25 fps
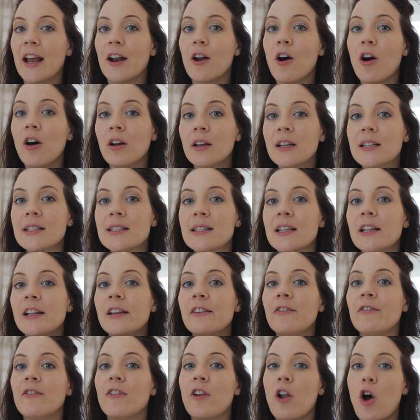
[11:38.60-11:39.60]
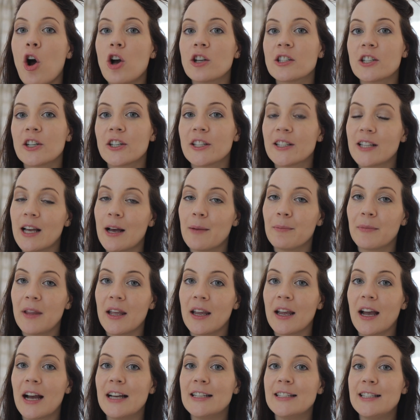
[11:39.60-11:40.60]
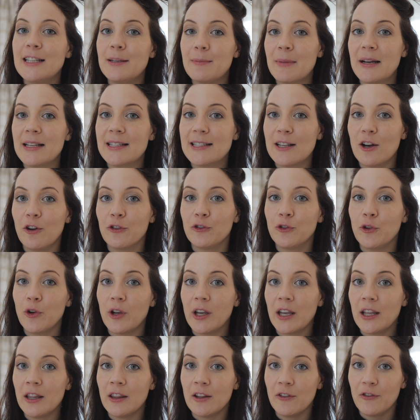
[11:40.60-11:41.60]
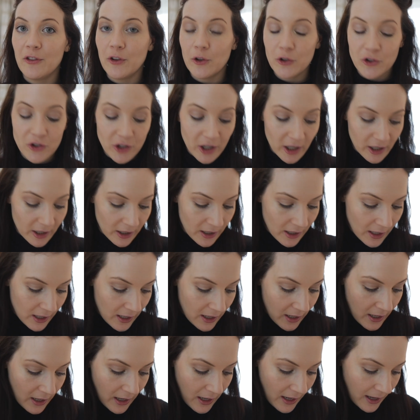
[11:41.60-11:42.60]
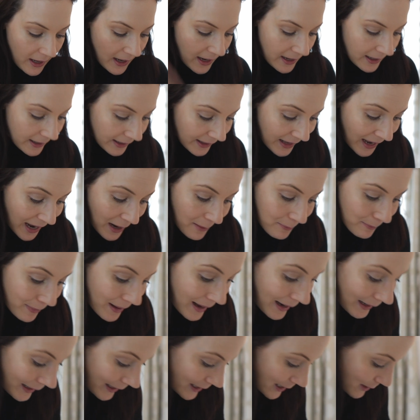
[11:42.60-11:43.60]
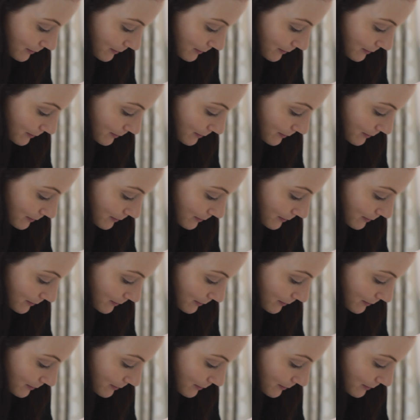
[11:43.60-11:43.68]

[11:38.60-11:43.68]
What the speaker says: and honestly, vlogs are something I see myself doing in the future. And again, Bali